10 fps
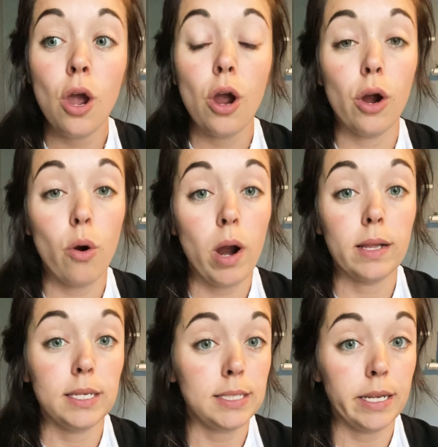or
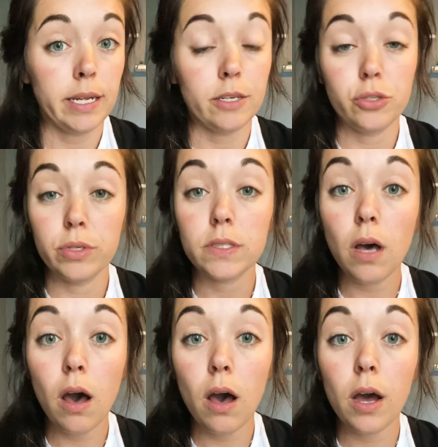listening to a
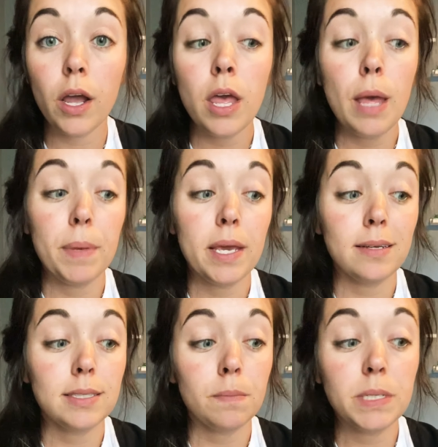song,
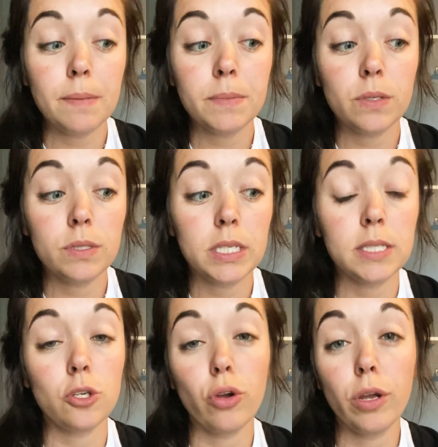because sometimes those
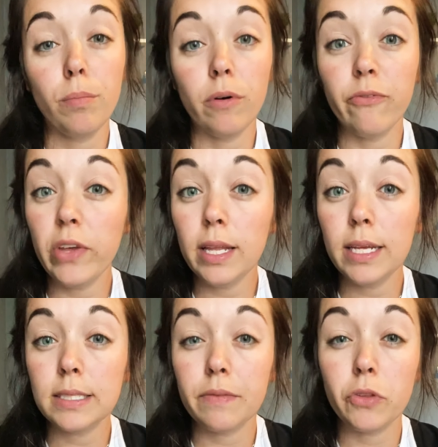disagreeable
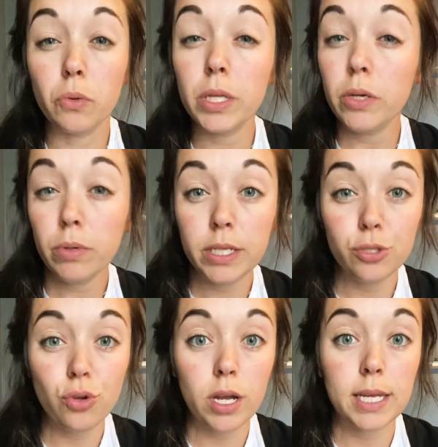feelings, if they're really, really
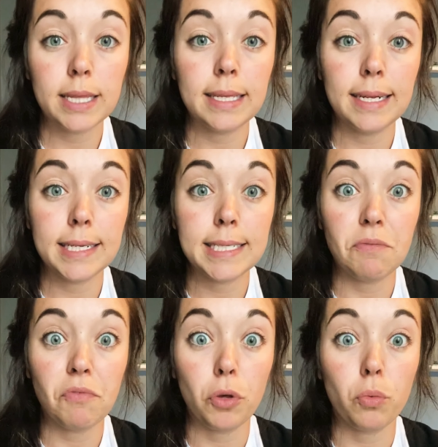strong, can lead us to
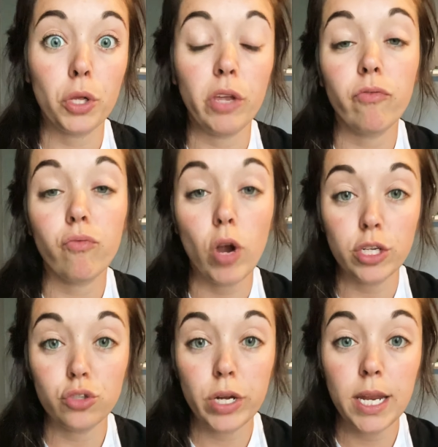feel really
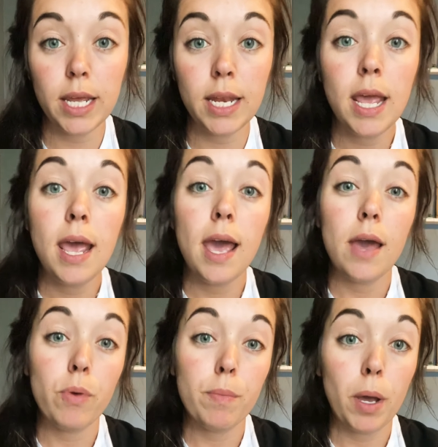frustrated,
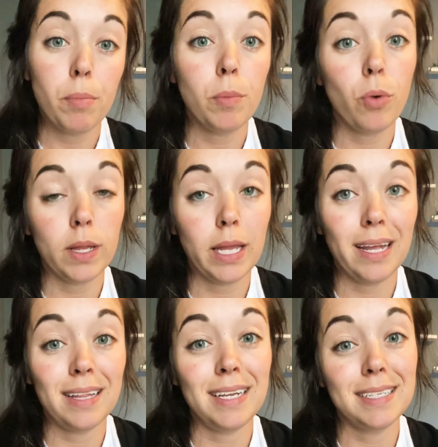and we might be more
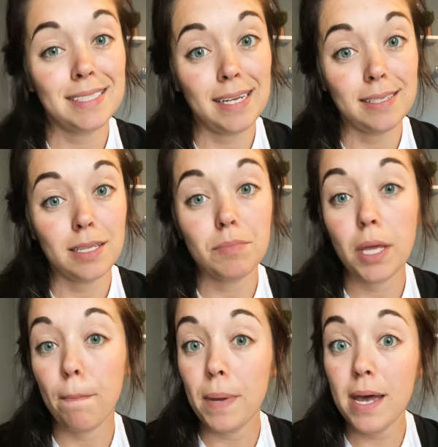likely to say
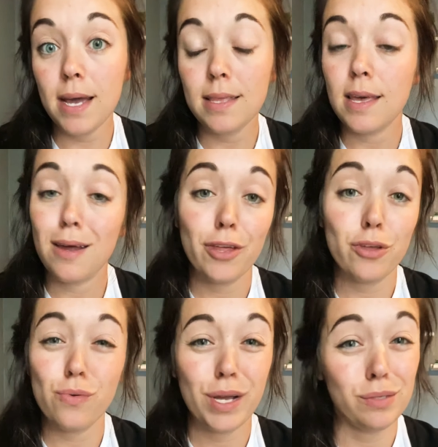something back that
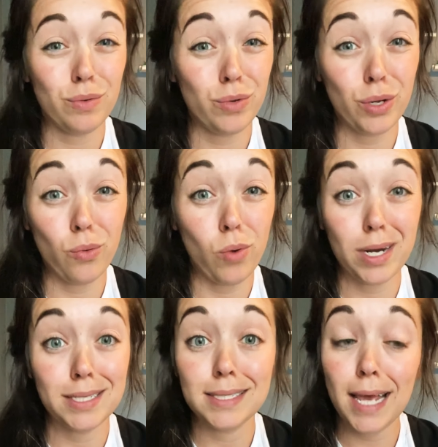otherwise we wouldn't
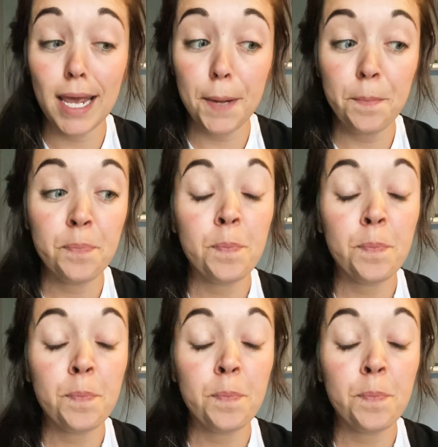want to say.